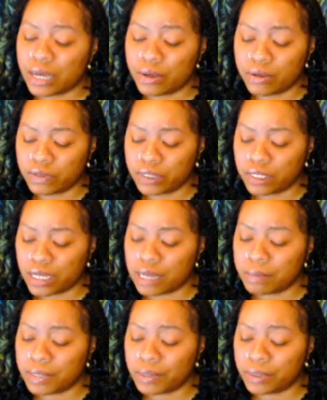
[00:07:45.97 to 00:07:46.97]
out of
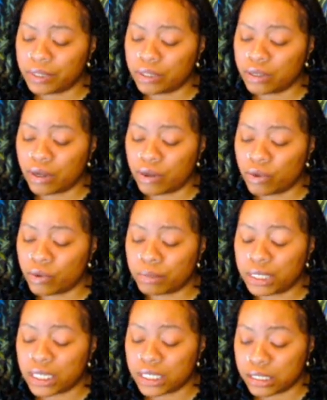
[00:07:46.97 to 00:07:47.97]
alignment with your own
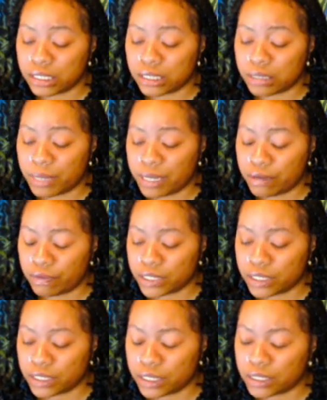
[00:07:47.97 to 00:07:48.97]
blessings and
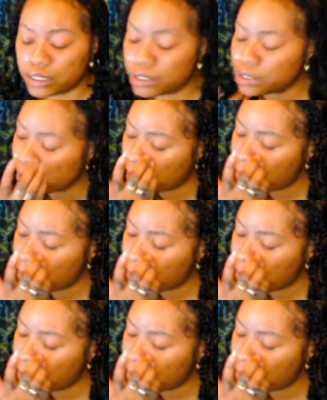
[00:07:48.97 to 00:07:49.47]
manifestations,